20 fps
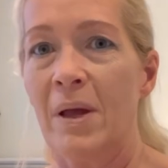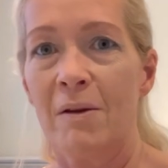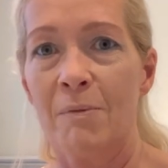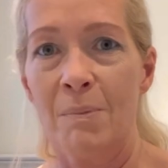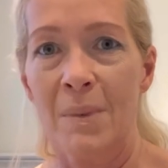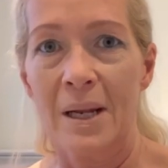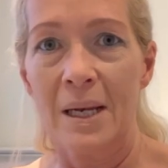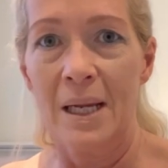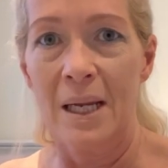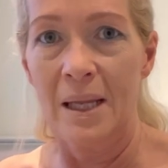of
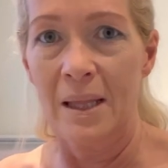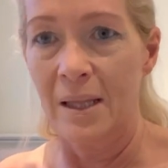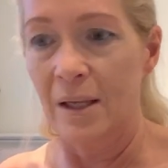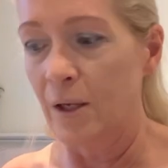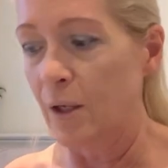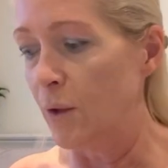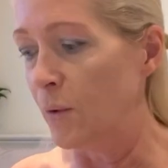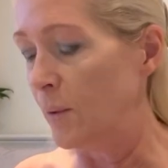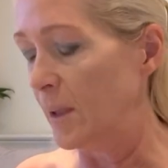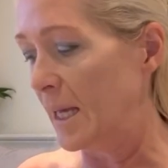money in the
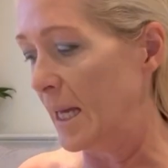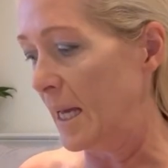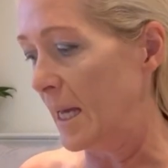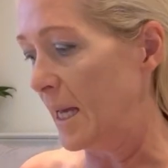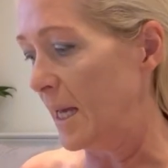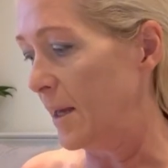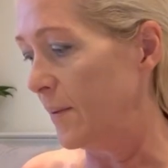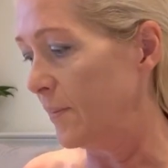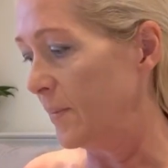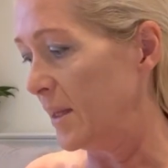new
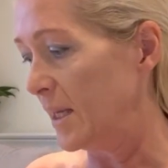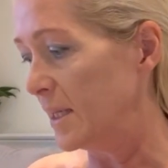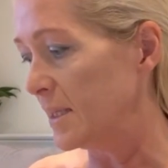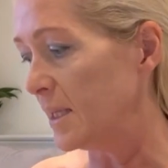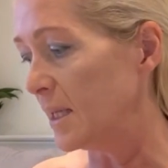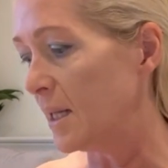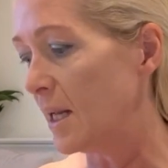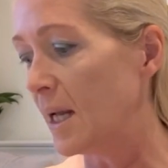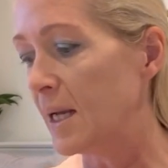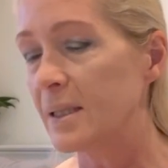year, is
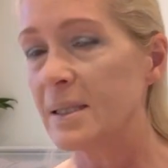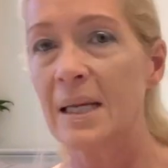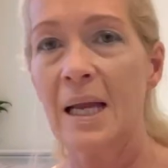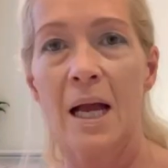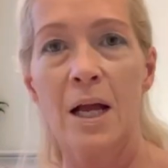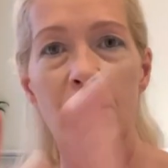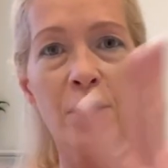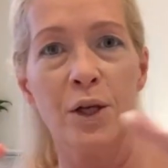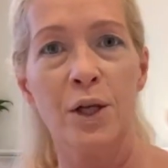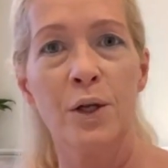I'd like to
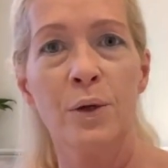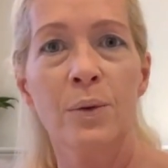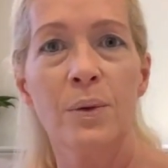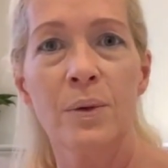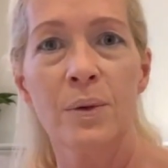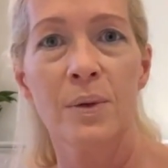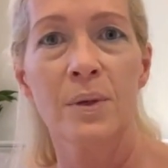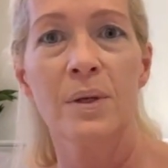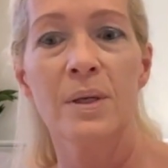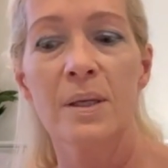get a new
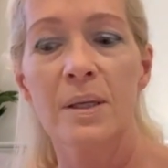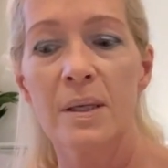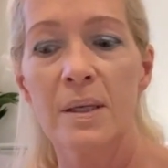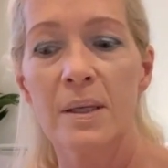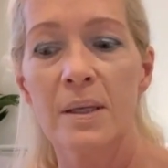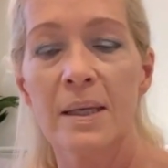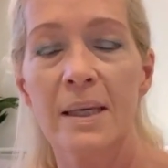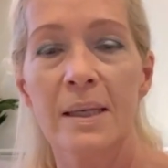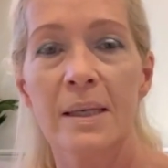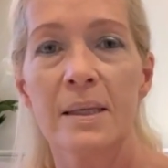
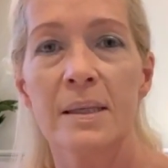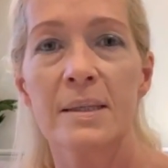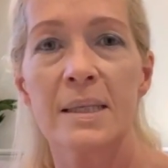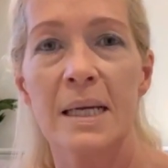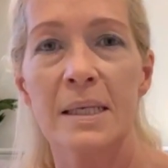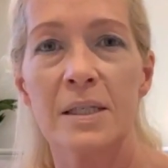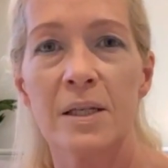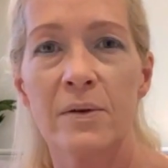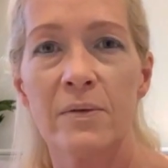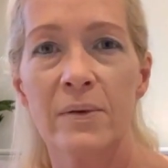
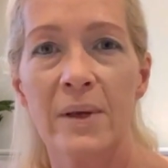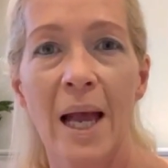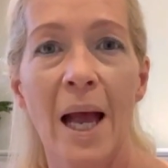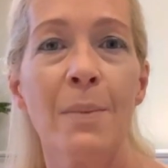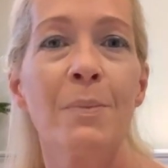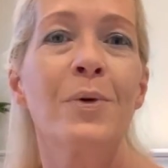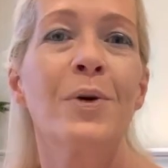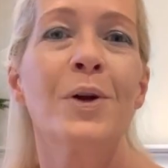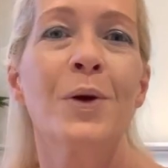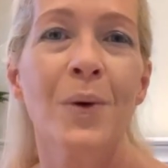set of
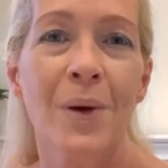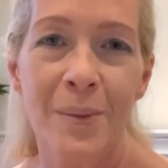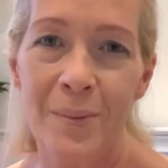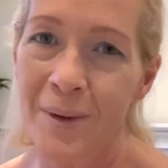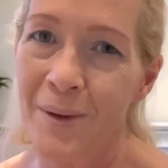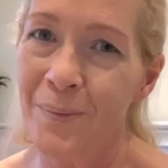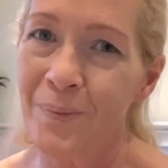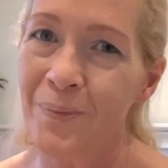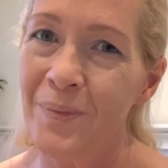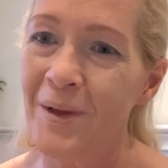camera
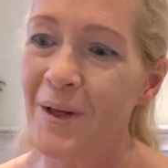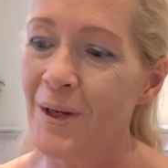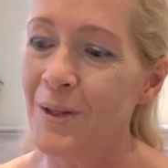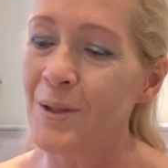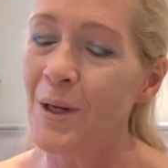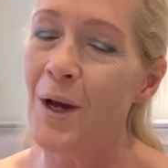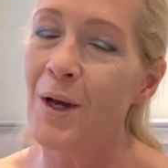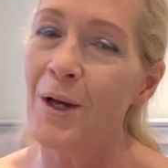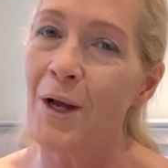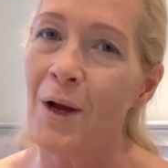equipment, because
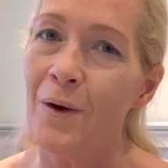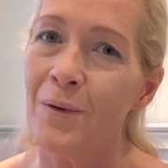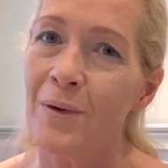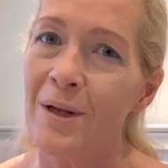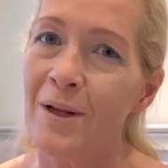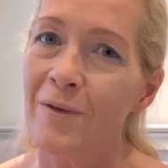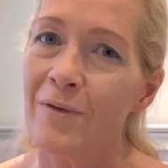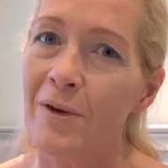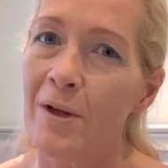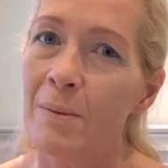I
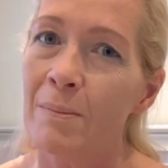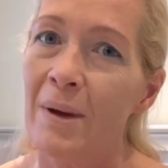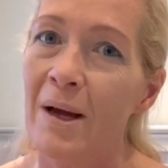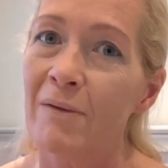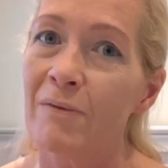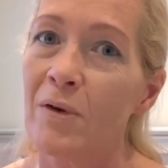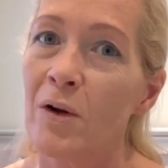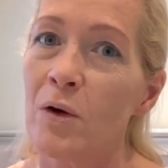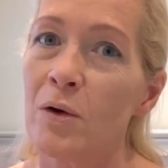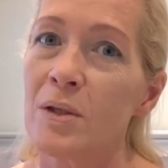currently film my
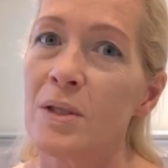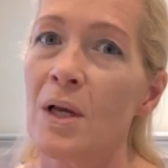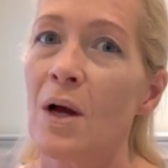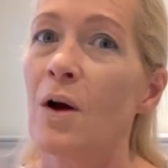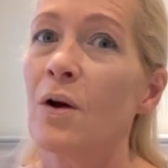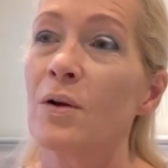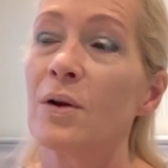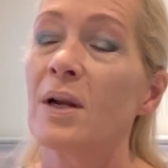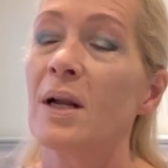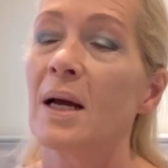vlogs
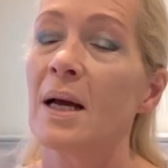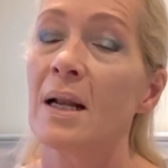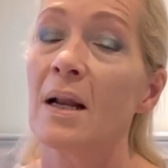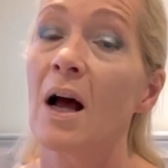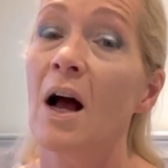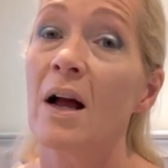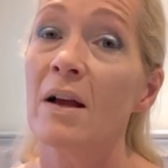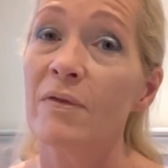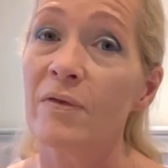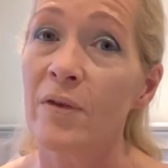on an
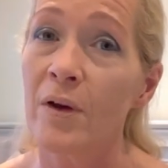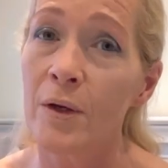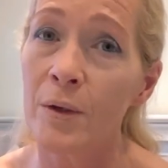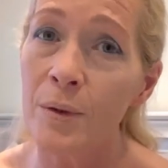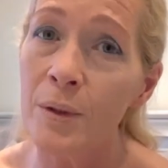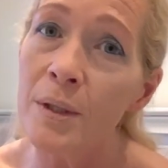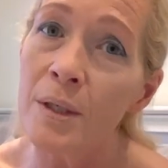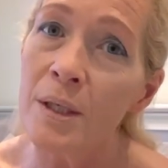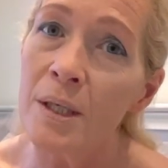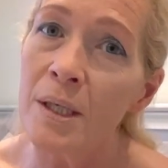
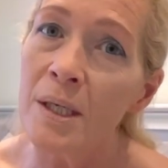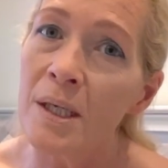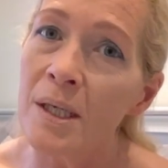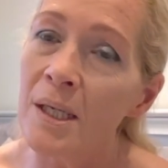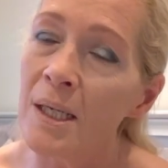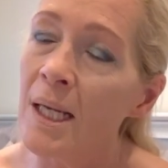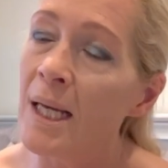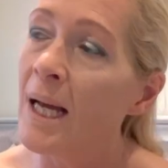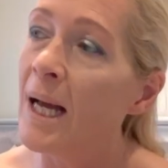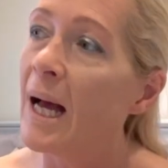iPhone
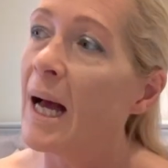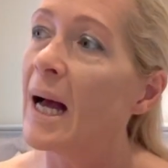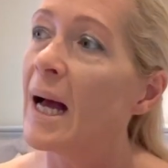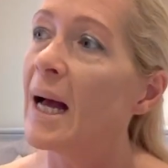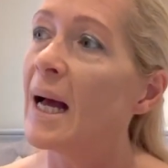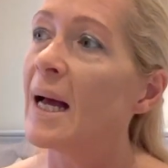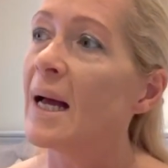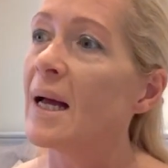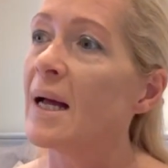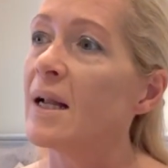
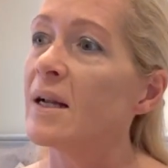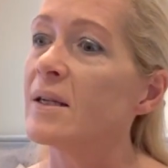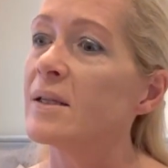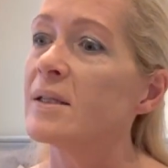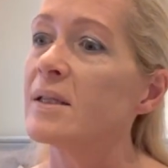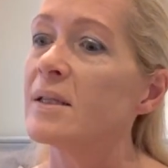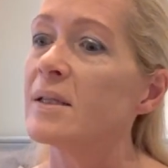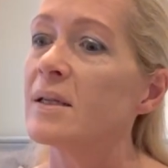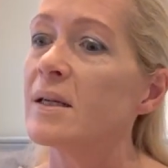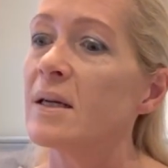
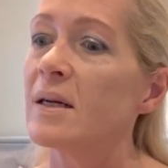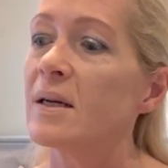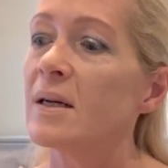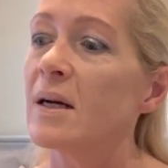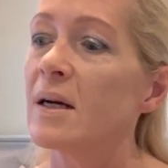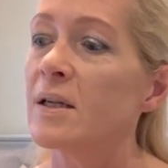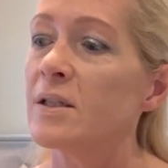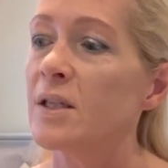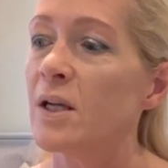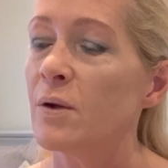and
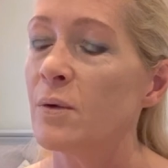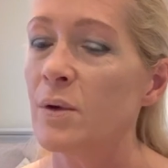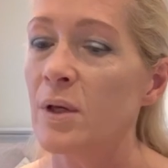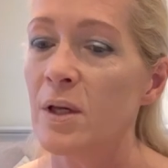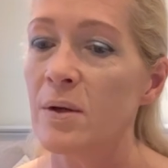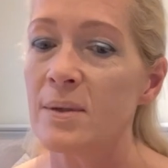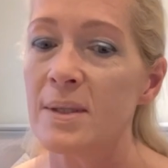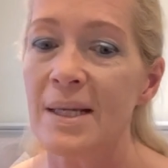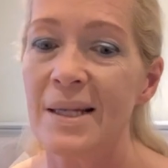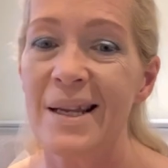I don't
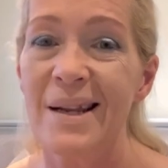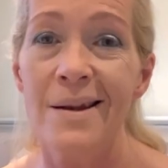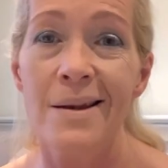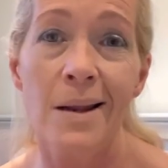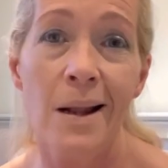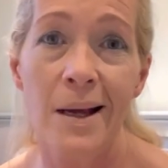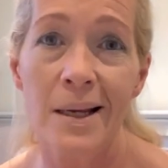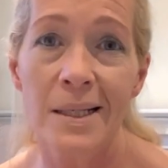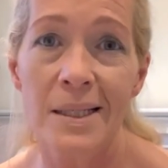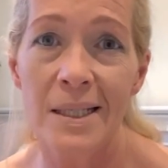use any
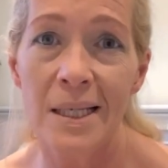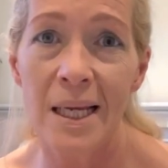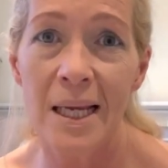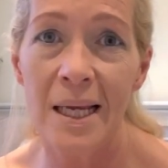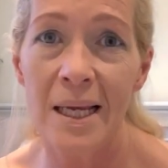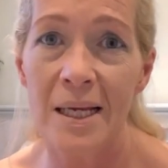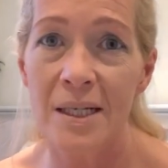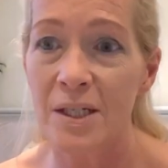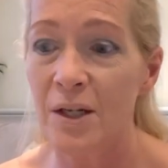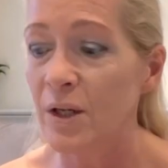
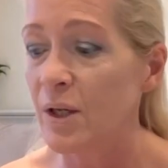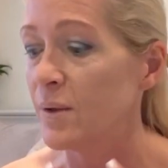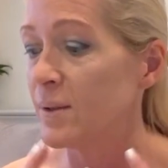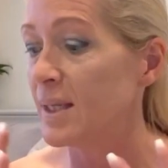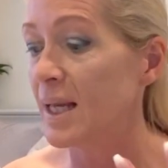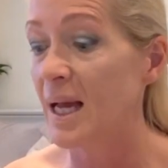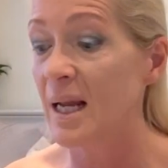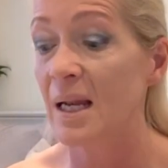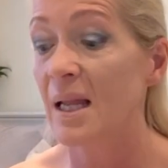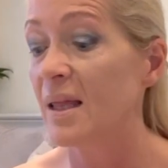lighting, I don't
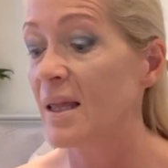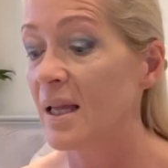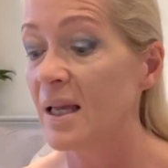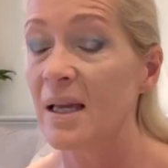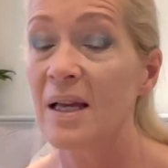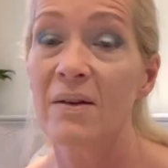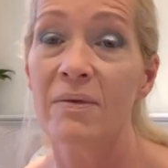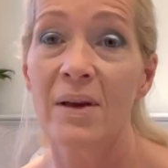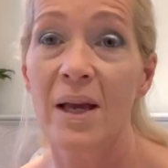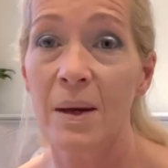use
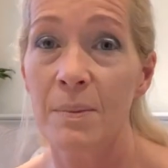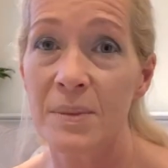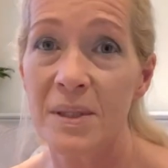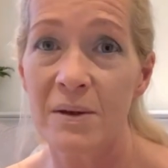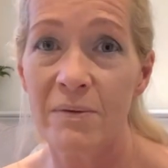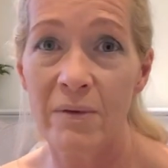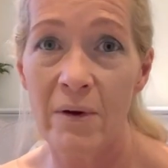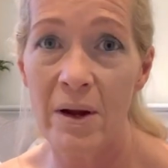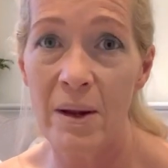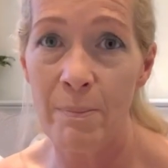anything. I've kept
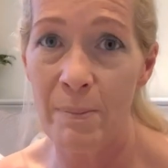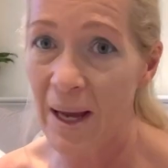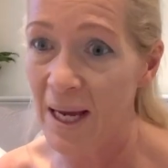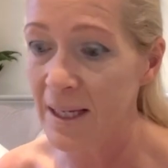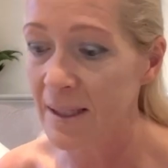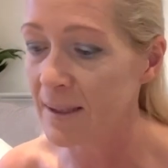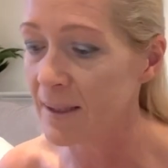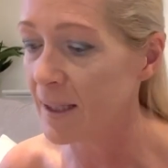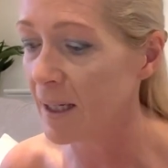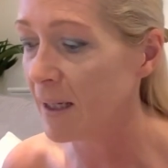it very
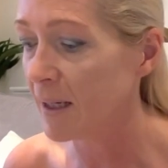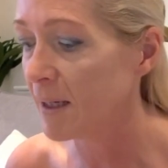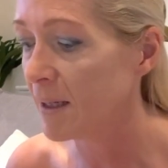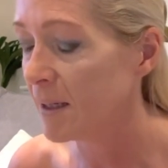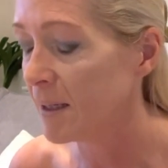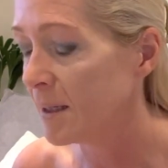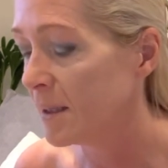basic,